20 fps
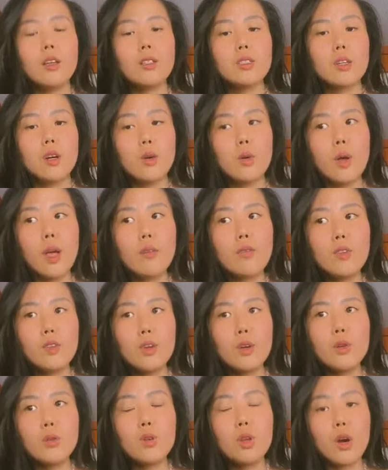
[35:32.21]
So if
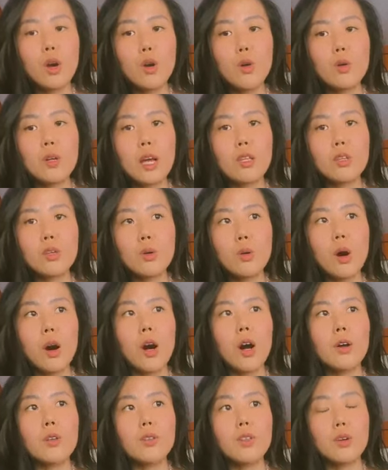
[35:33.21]
you know that you
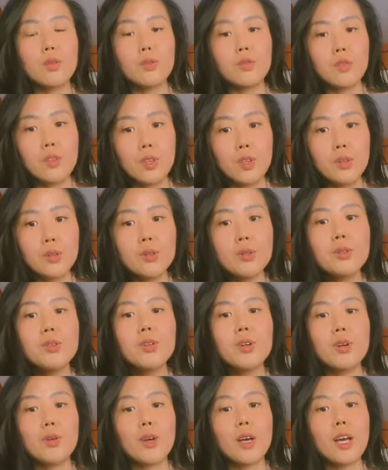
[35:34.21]
are the
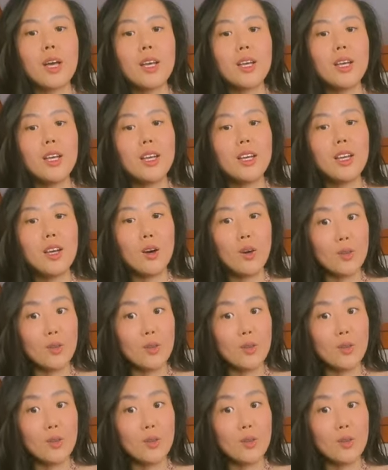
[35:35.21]
few, okay,